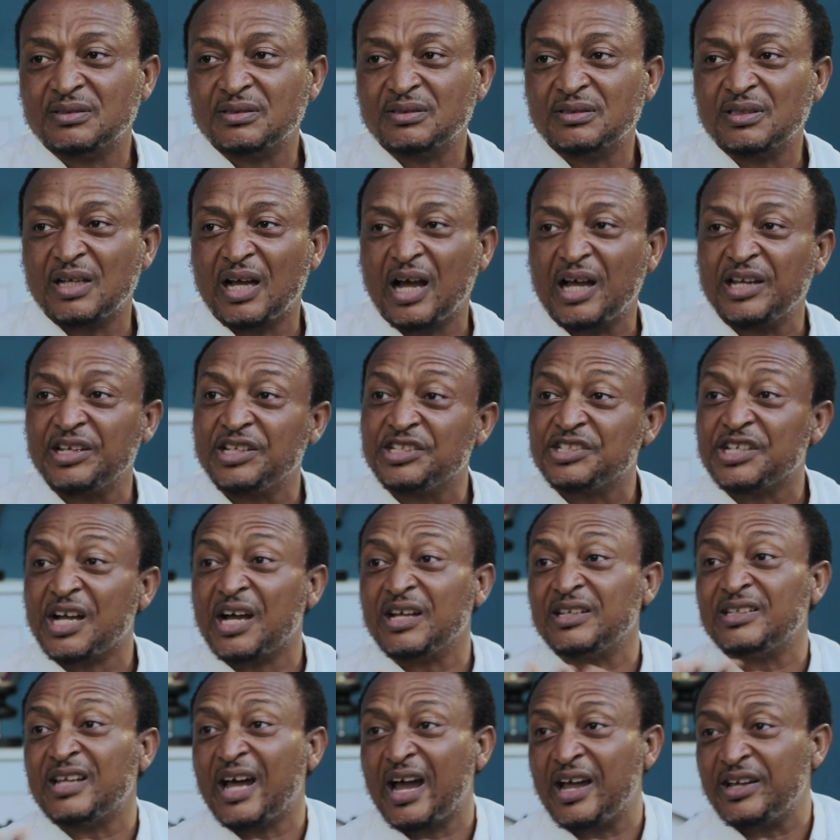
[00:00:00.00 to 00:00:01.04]
And the
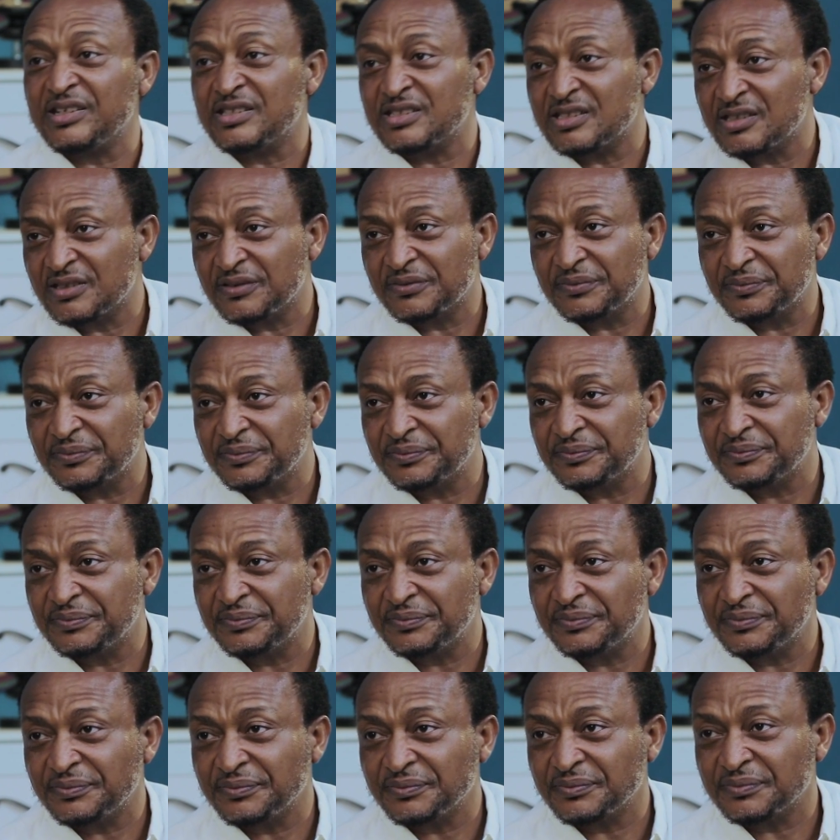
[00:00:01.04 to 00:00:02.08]
child dies.
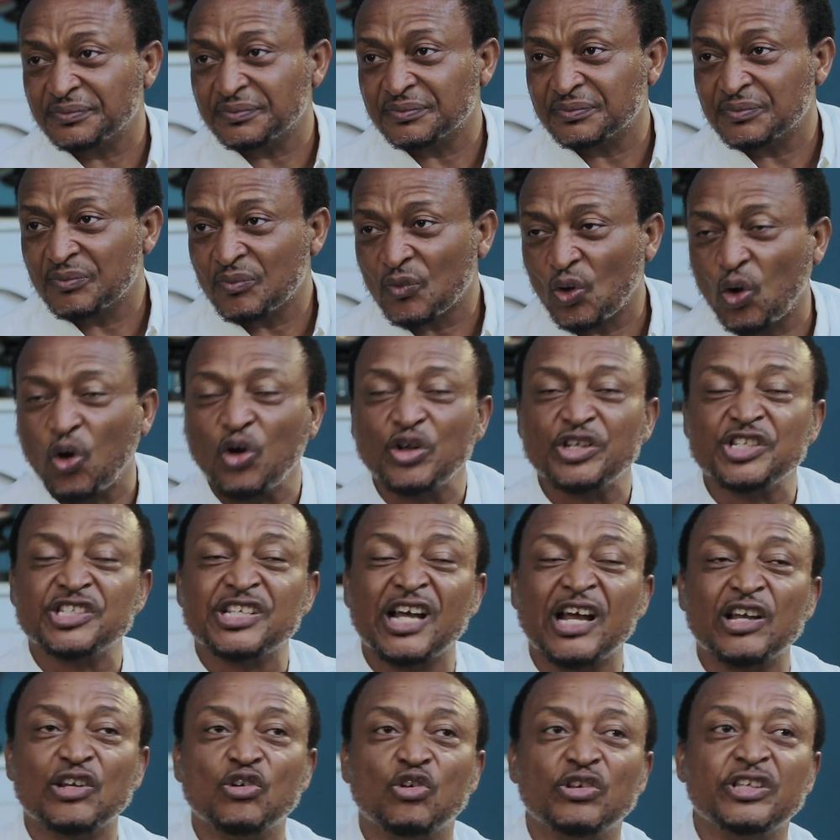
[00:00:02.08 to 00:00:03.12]
Or the
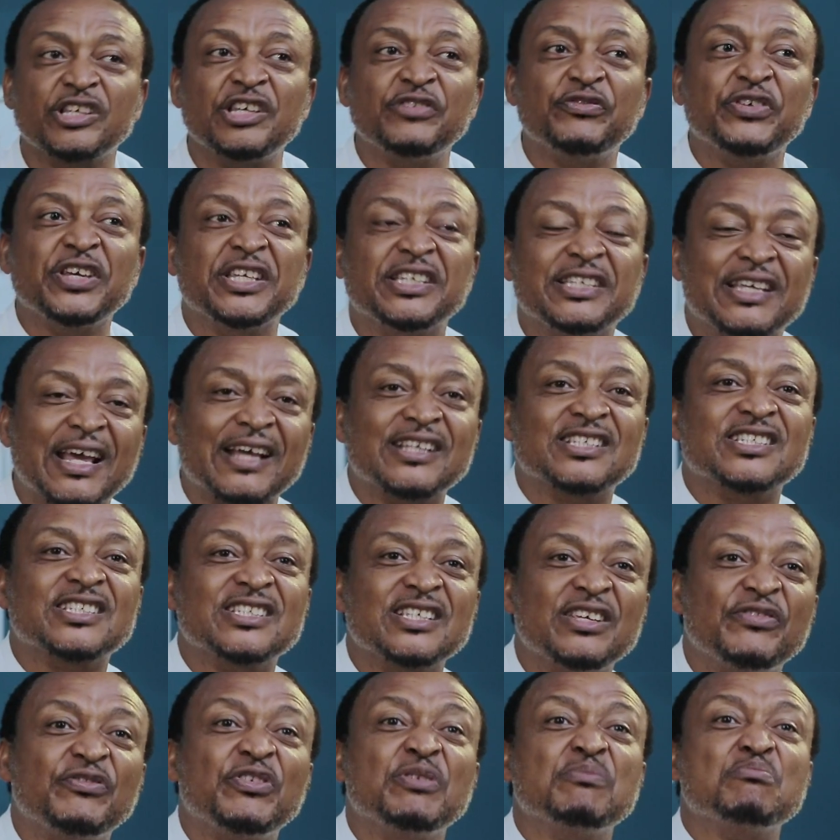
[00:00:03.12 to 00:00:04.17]
child even gets
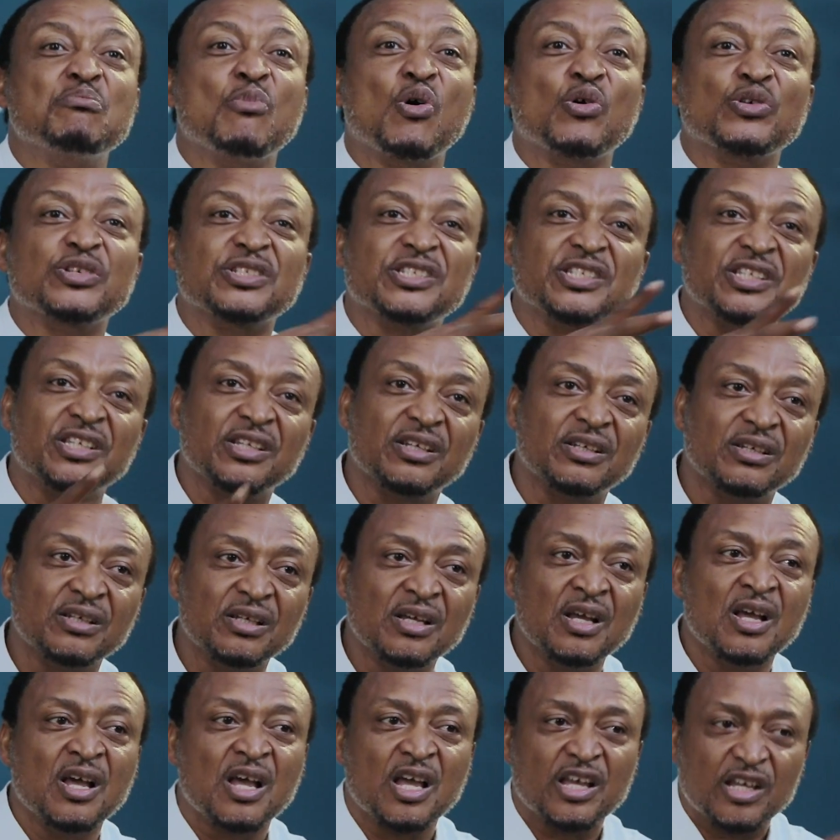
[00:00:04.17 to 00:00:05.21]
even more sick.
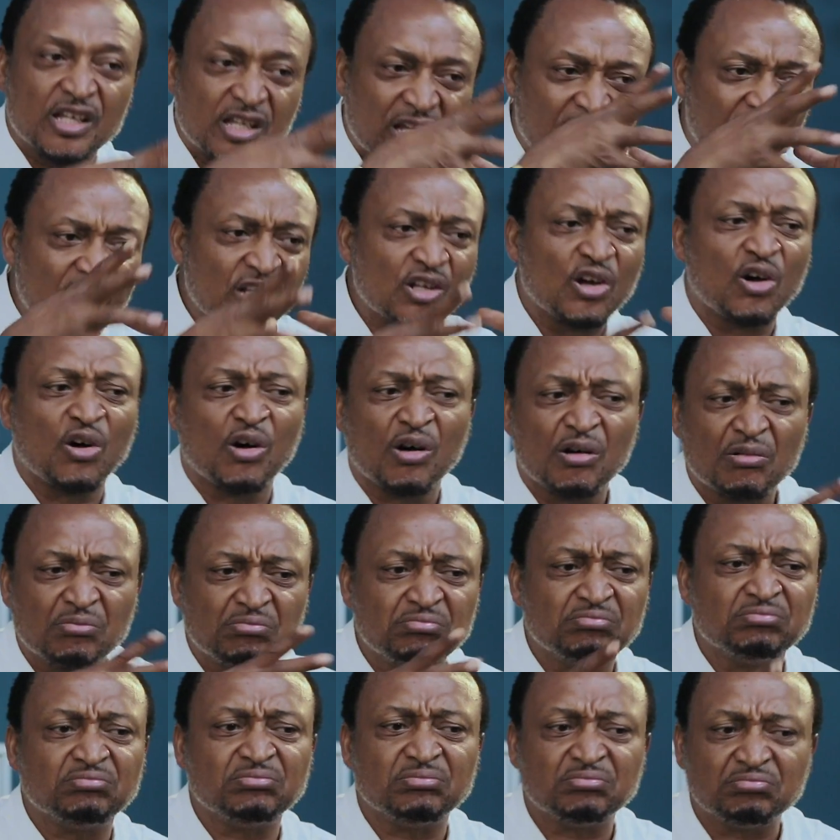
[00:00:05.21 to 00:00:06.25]
Or
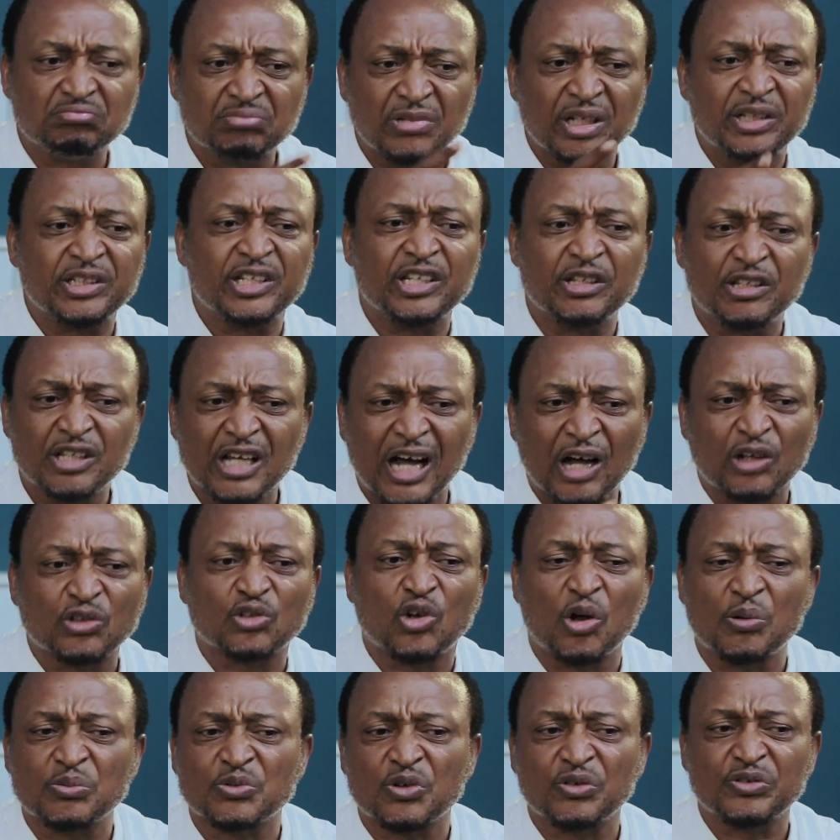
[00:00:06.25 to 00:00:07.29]
the
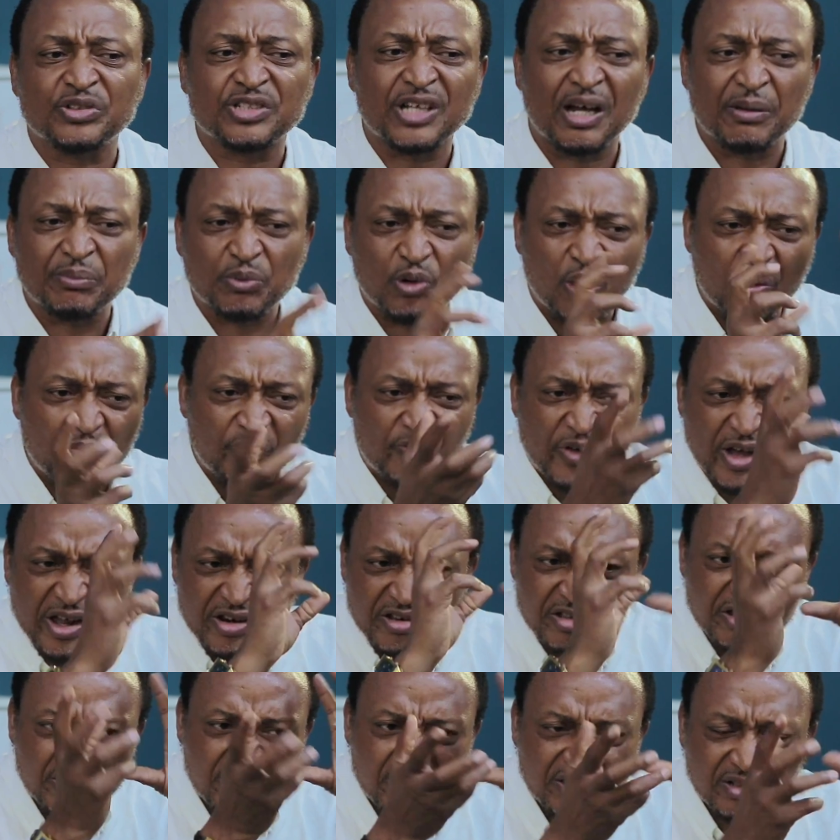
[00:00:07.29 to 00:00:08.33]
outcomes of the child become
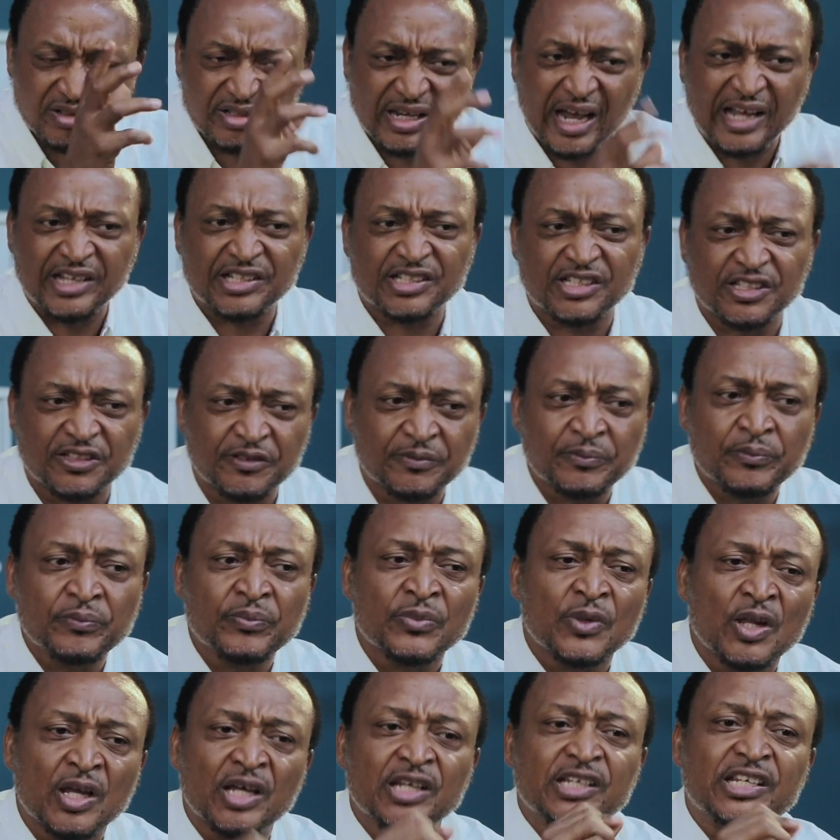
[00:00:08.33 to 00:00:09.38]
very dicey.
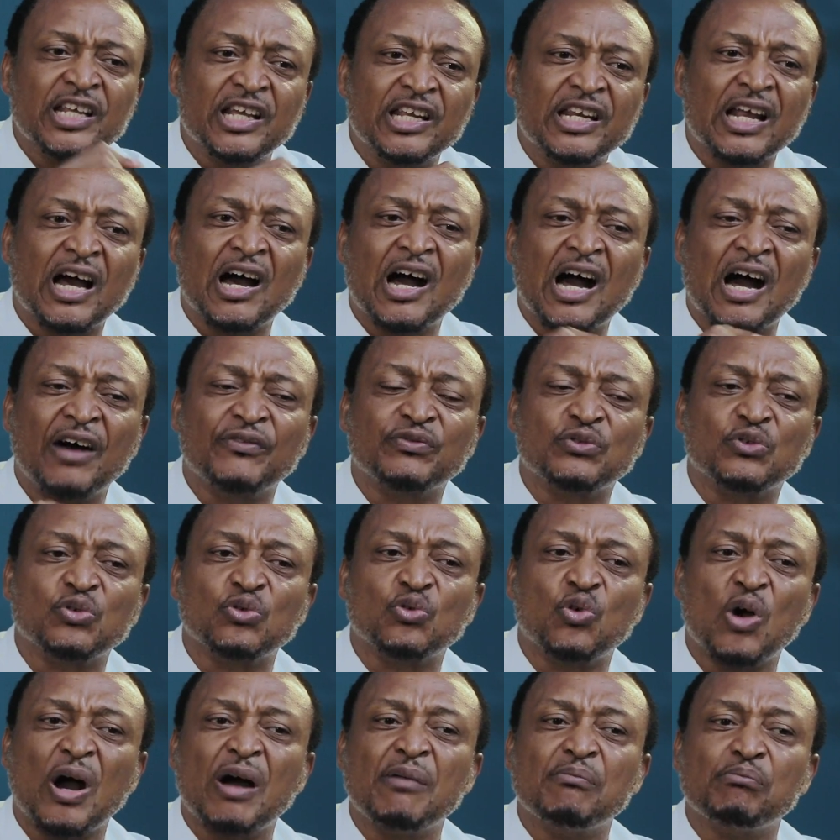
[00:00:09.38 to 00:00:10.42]
They now have to
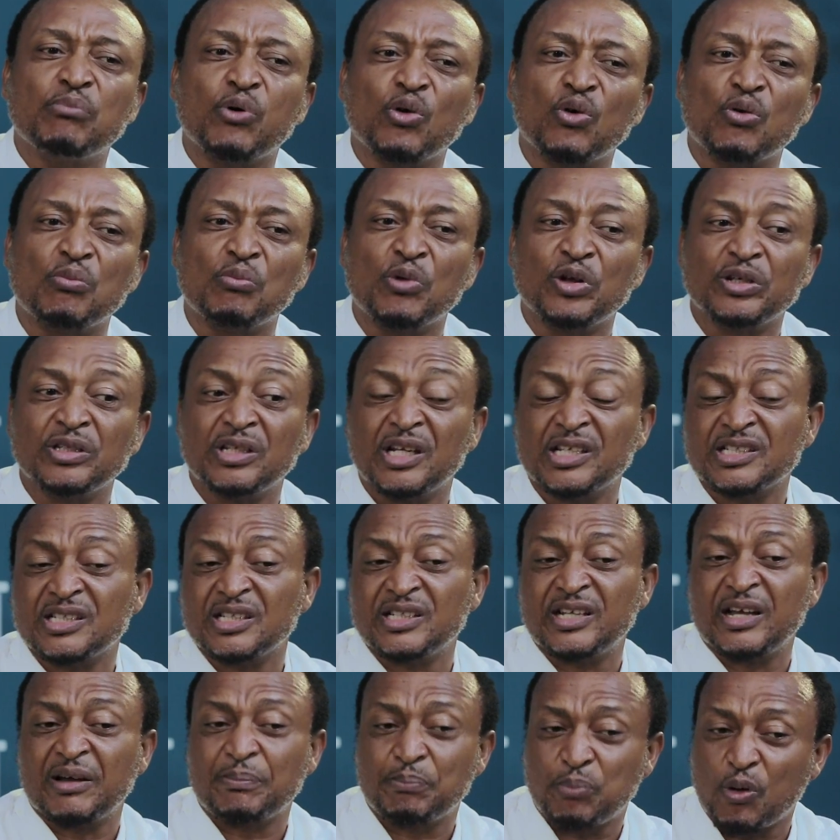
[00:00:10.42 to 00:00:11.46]
go and borrow money. Let's
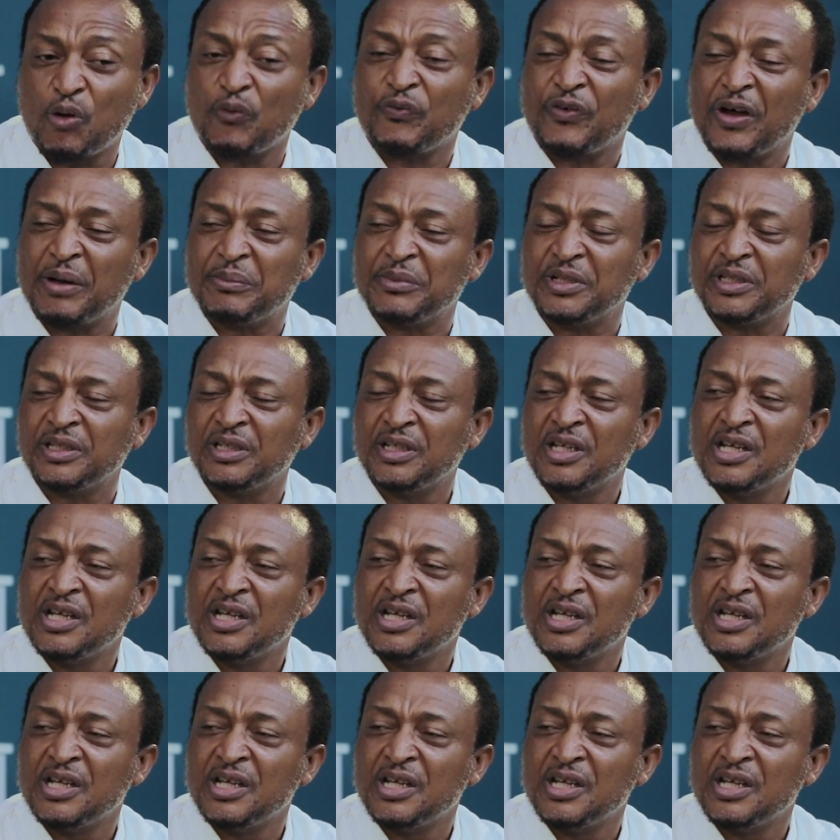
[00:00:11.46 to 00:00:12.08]
say they are poor family.